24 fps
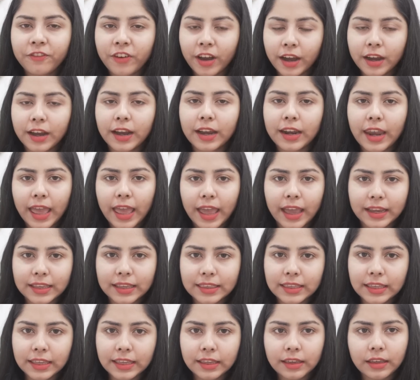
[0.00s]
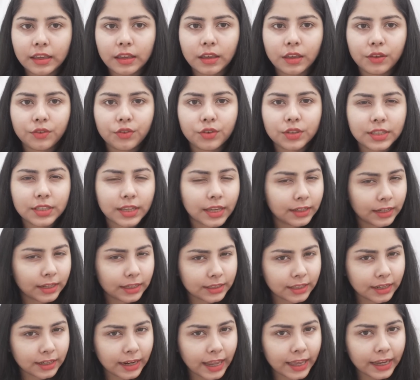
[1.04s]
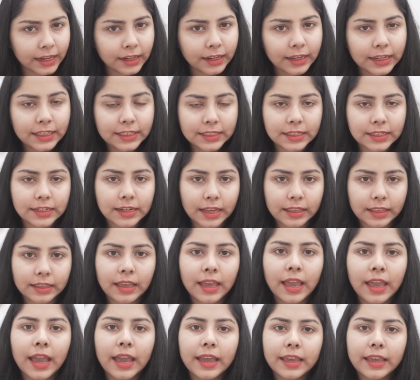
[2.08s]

fungal acne, if your skin doesn't like glycerin,